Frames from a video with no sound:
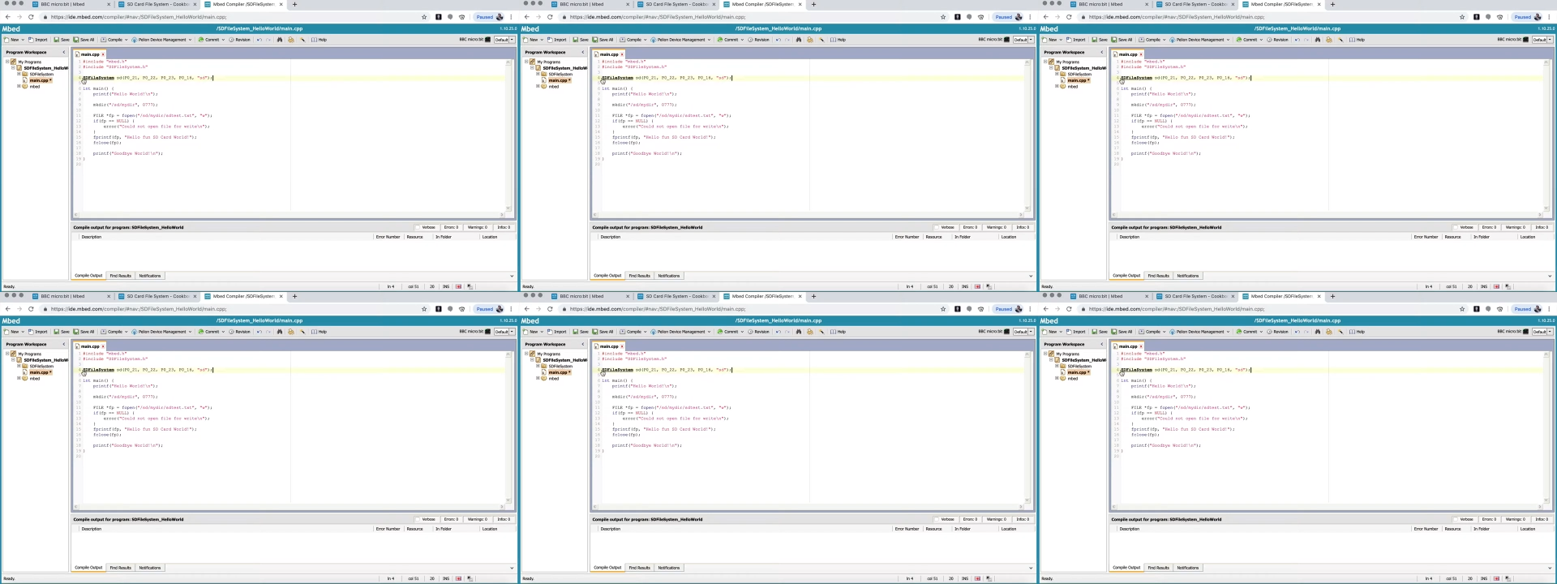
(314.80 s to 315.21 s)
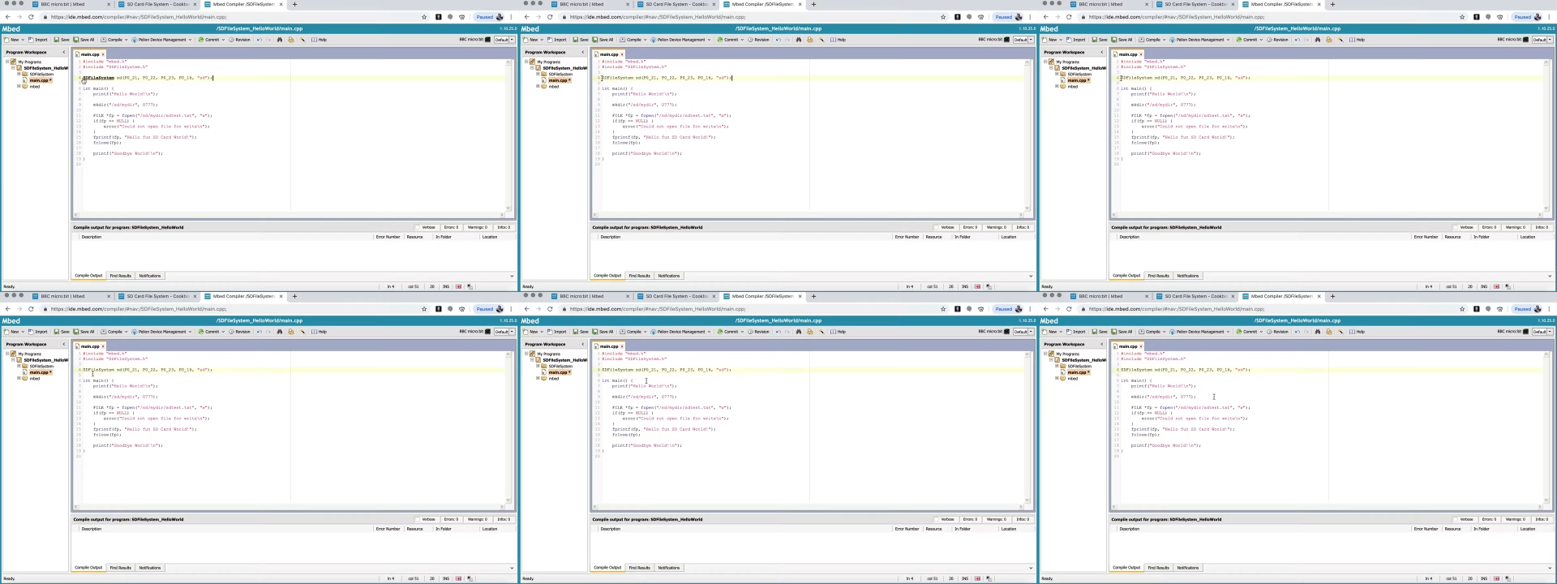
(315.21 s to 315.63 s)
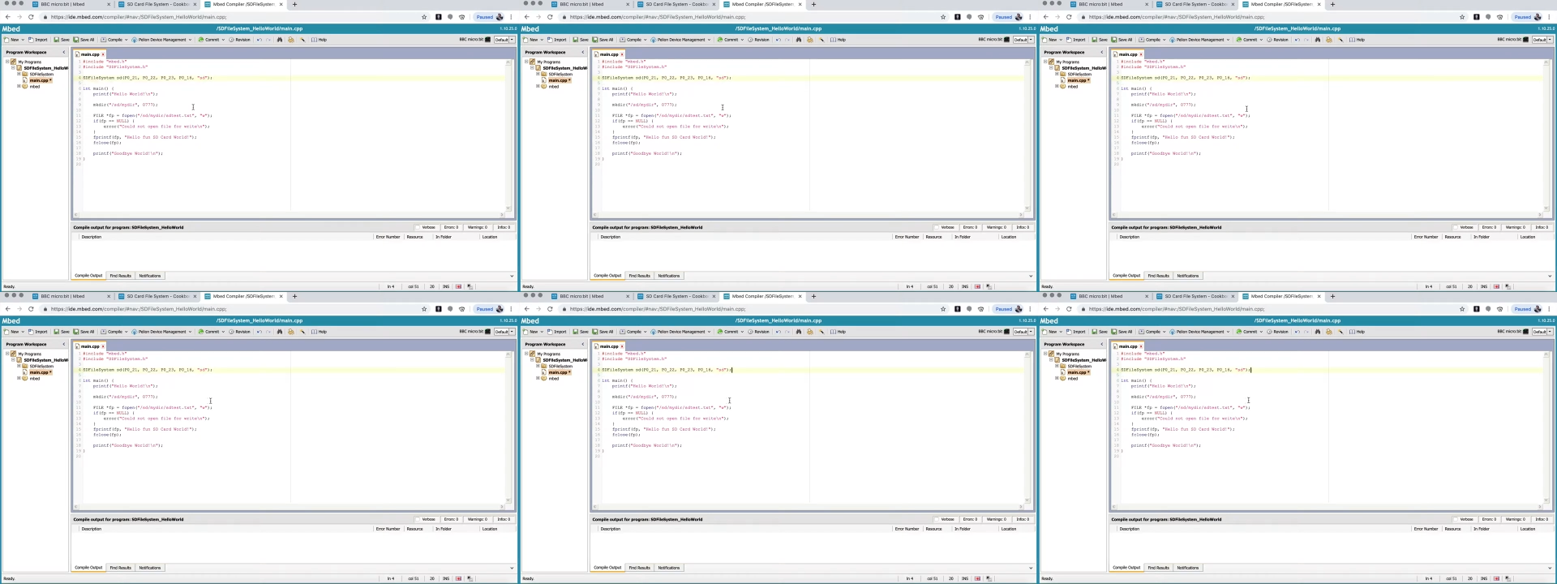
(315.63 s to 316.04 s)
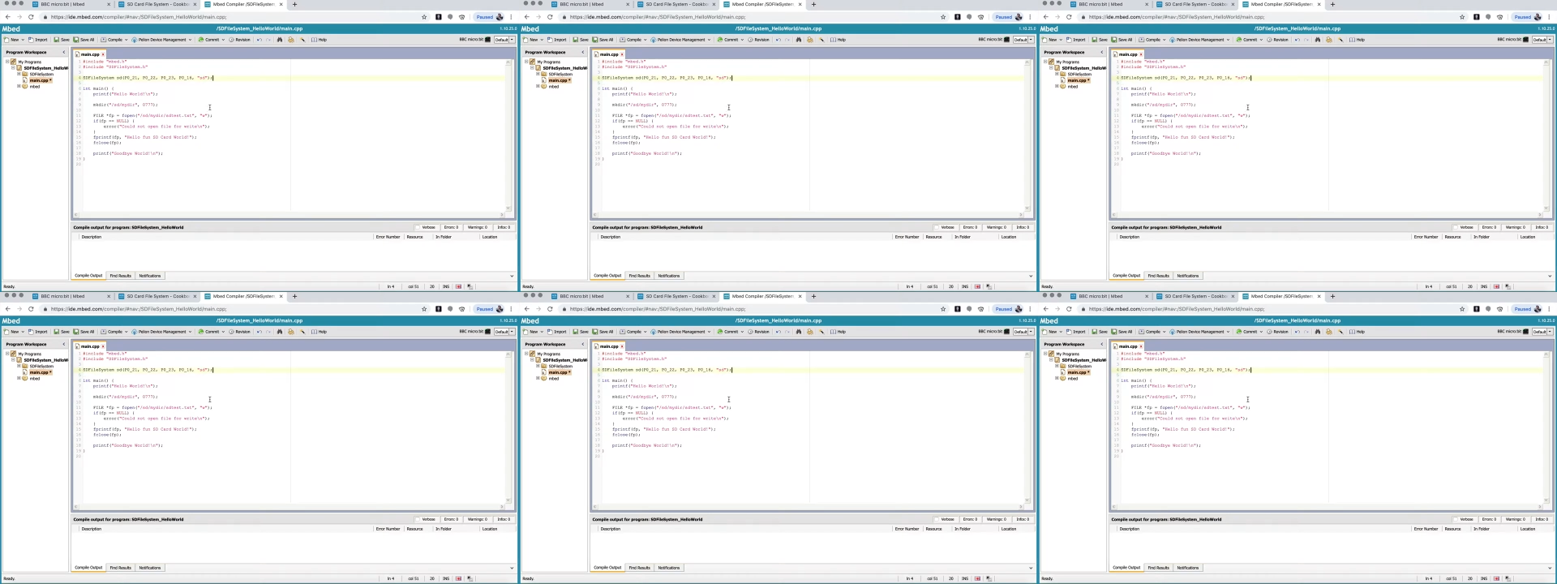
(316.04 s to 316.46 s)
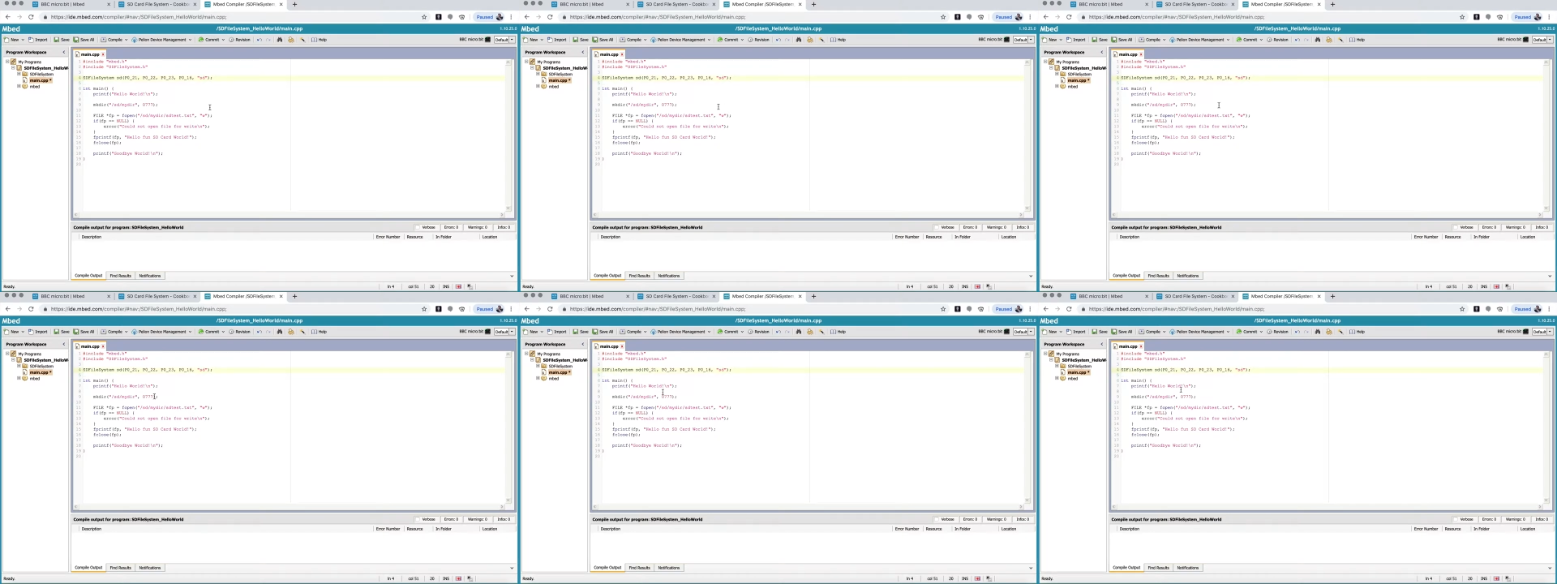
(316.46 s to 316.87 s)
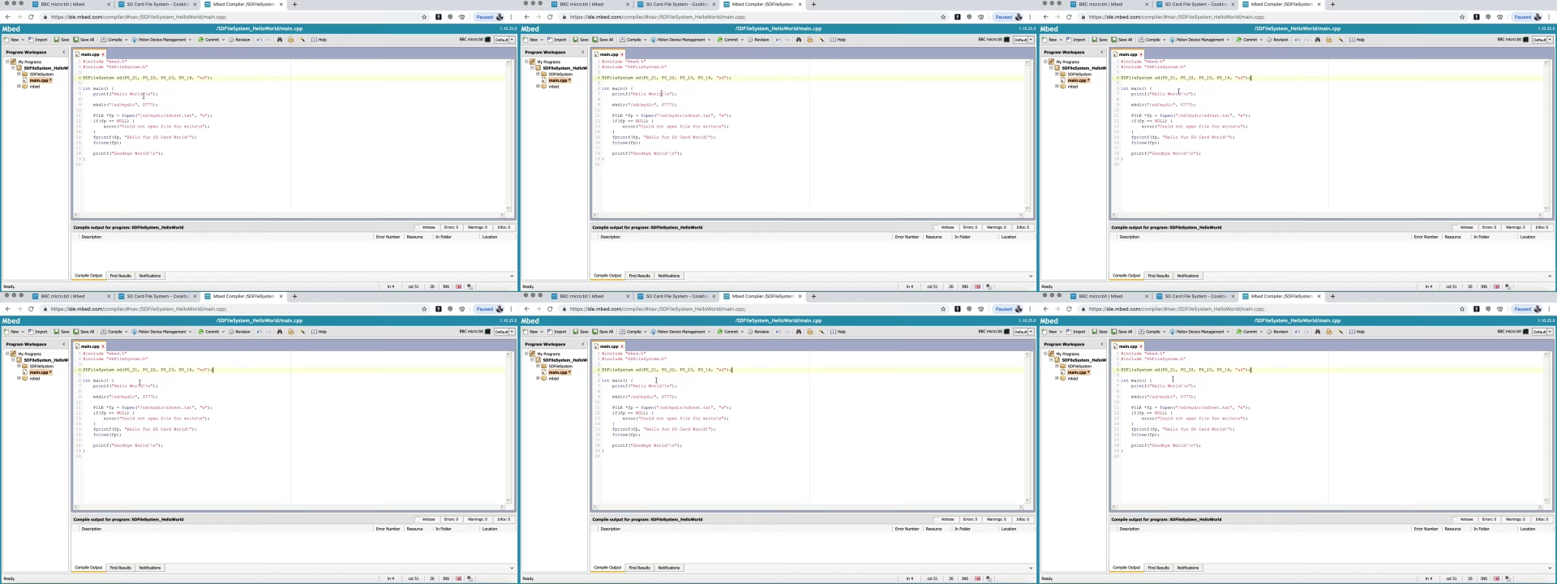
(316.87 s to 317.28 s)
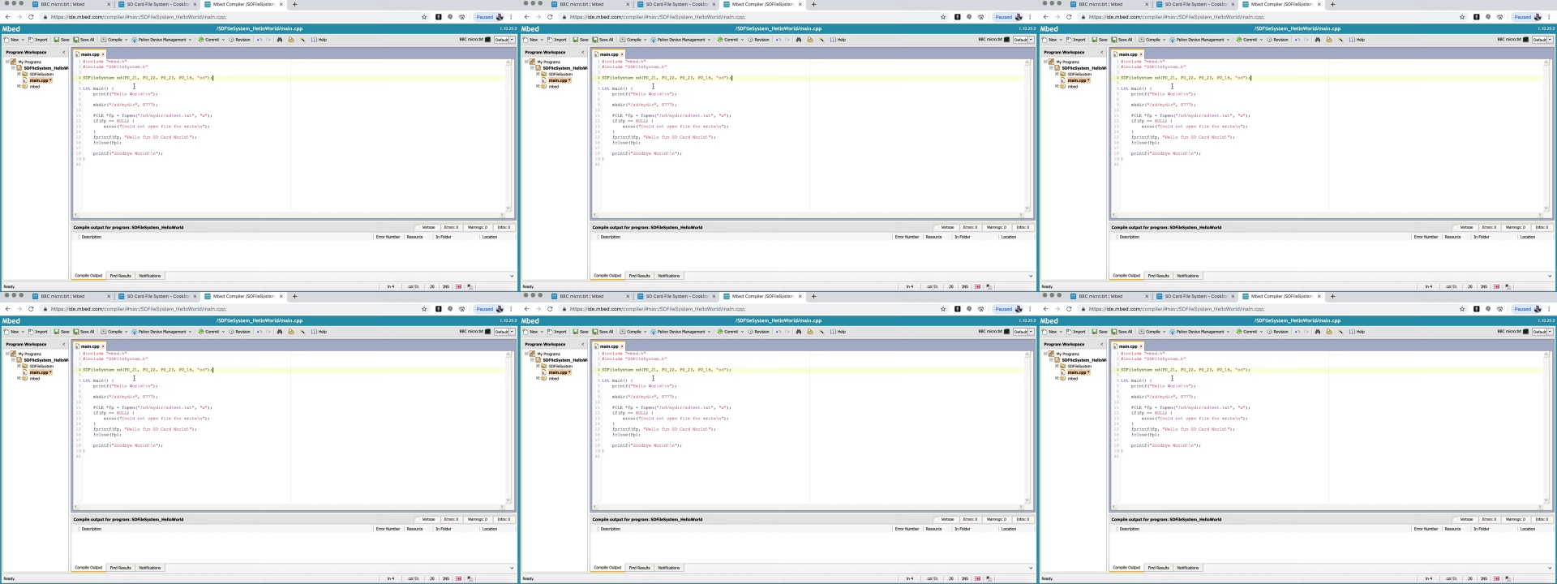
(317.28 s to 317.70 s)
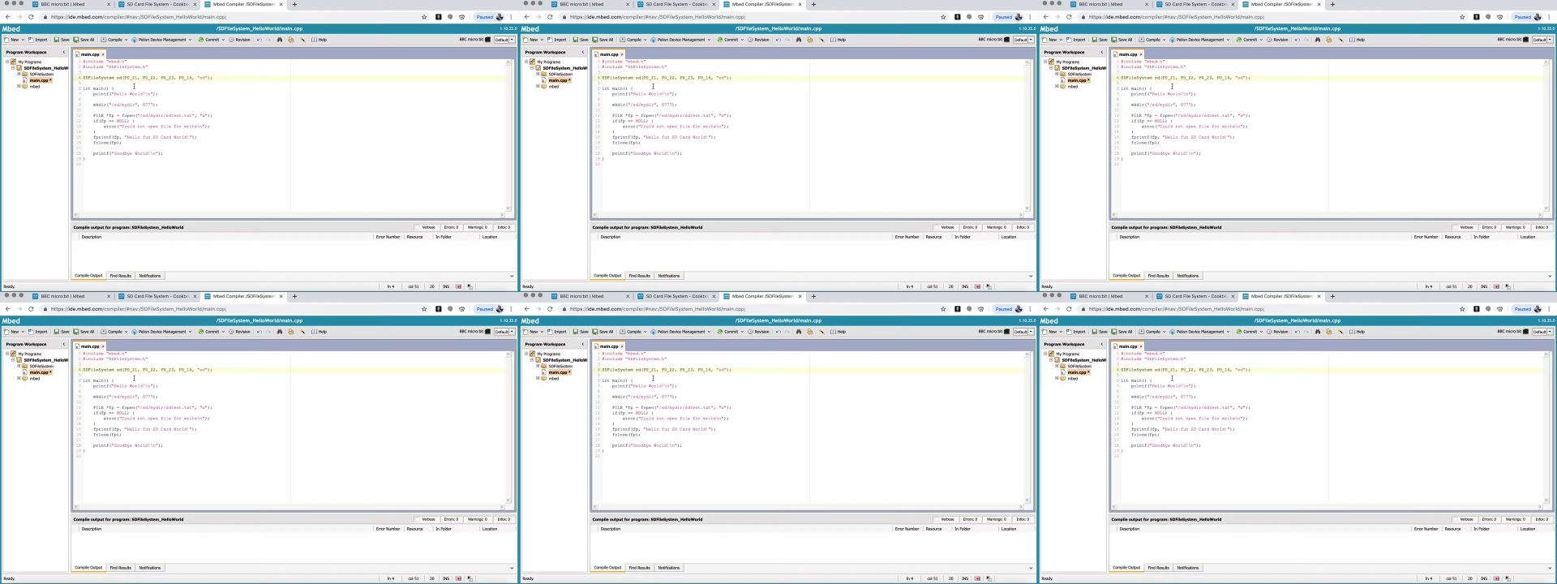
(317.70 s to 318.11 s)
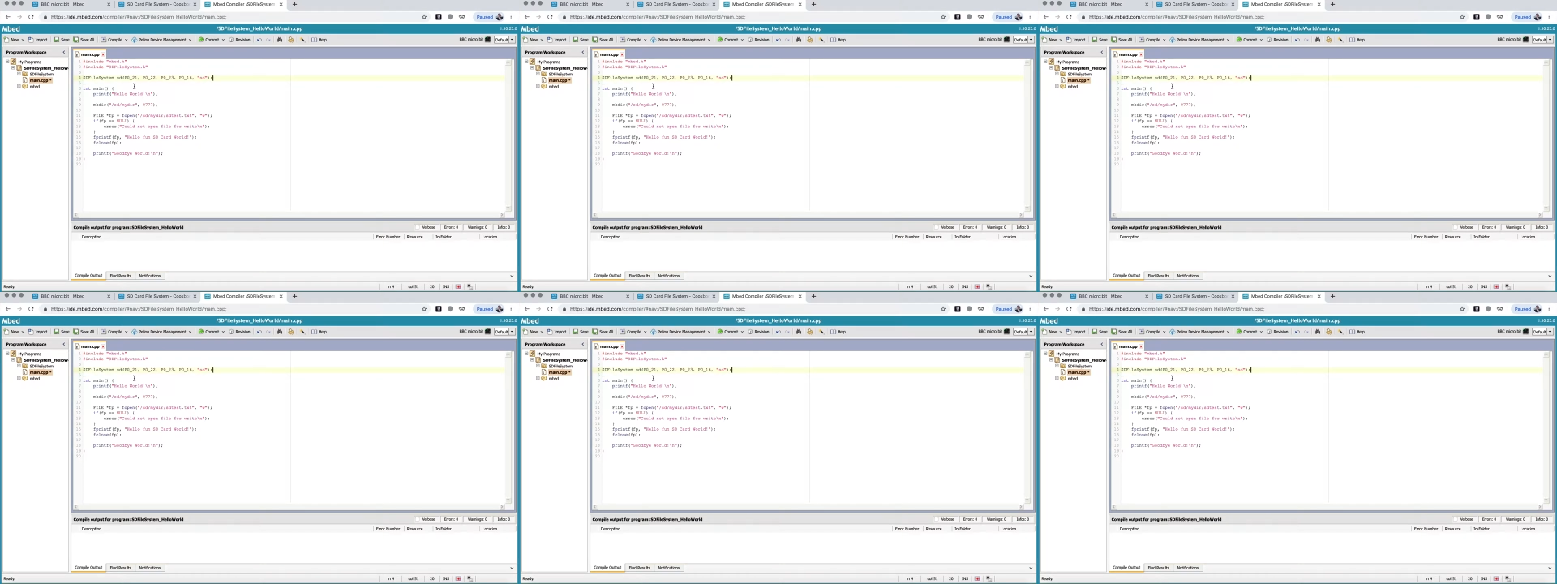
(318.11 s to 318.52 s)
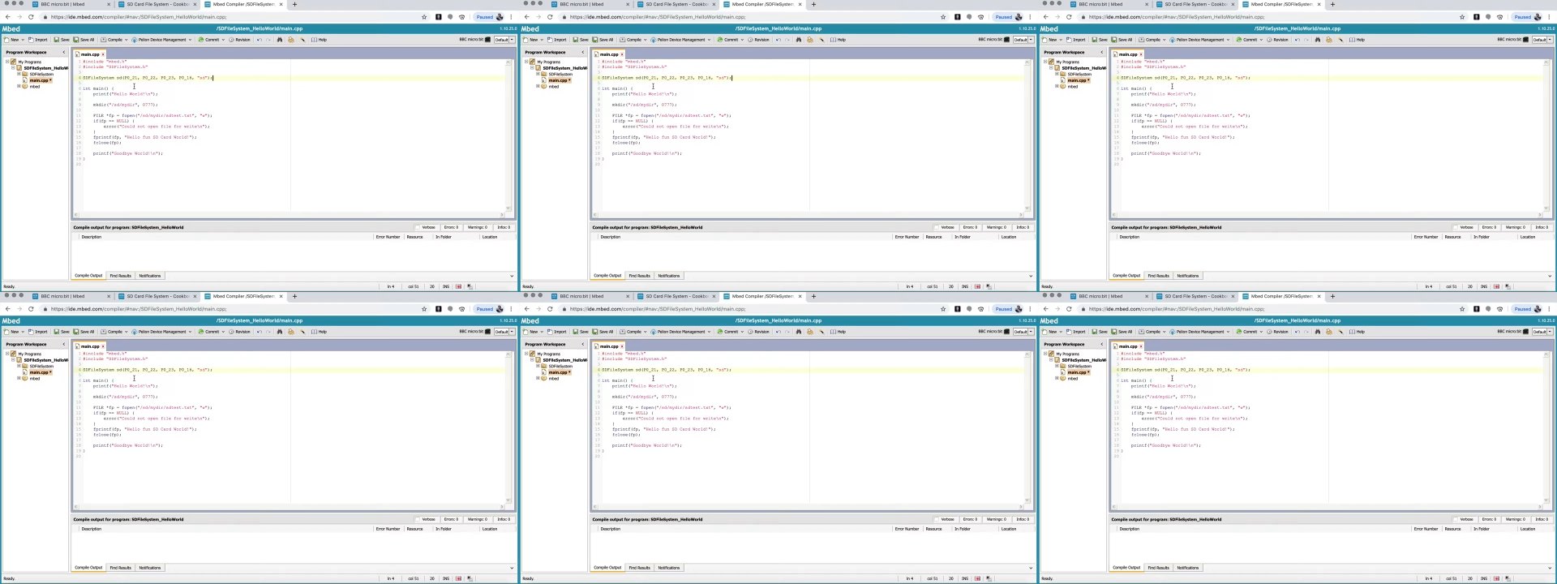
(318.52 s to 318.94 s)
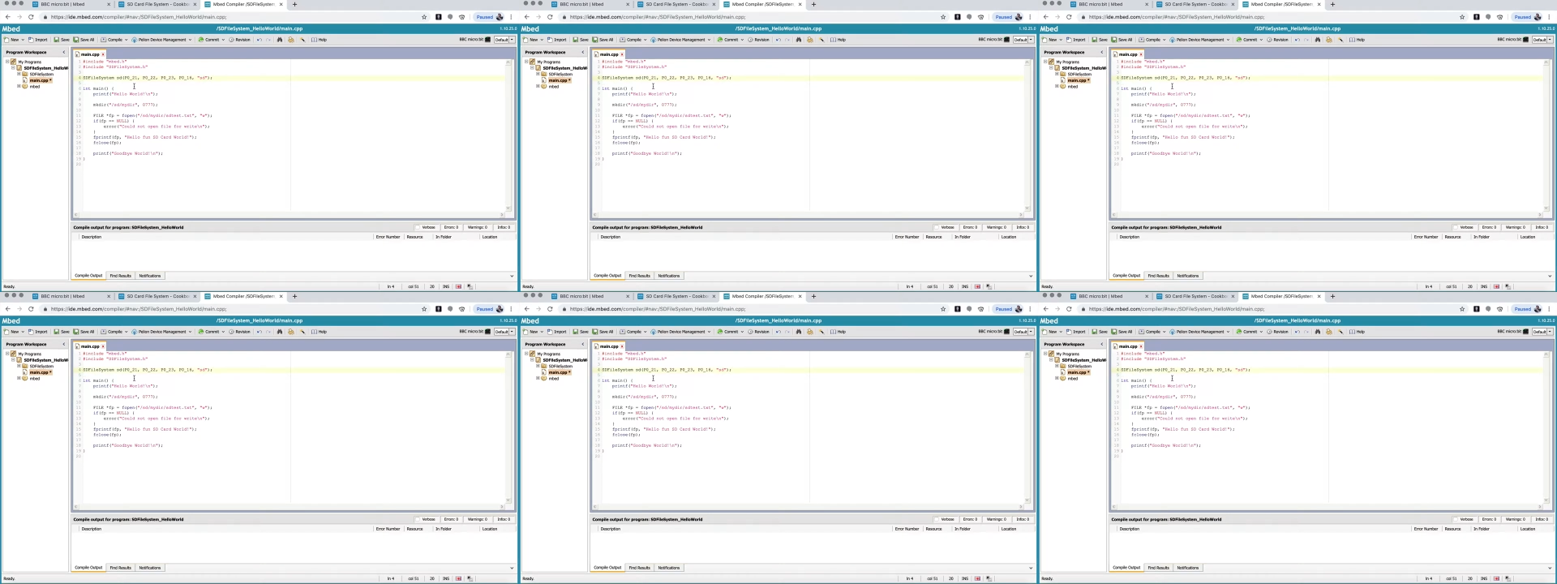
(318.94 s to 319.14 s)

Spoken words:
No face is visible, so there are no lips to read.